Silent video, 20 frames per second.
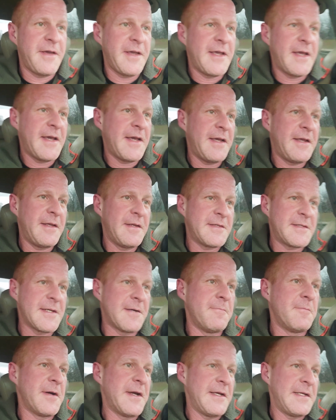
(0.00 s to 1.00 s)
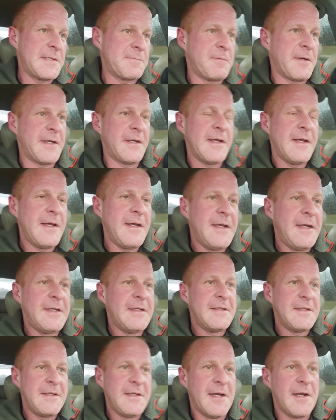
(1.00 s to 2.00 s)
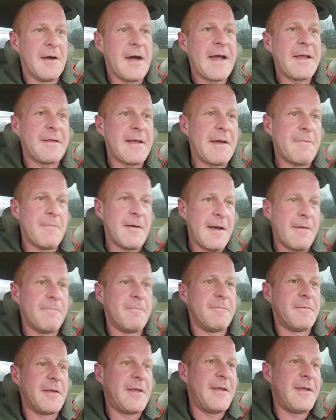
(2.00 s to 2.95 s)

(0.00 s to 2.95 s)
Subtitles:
AA in some ways. But you know, I'm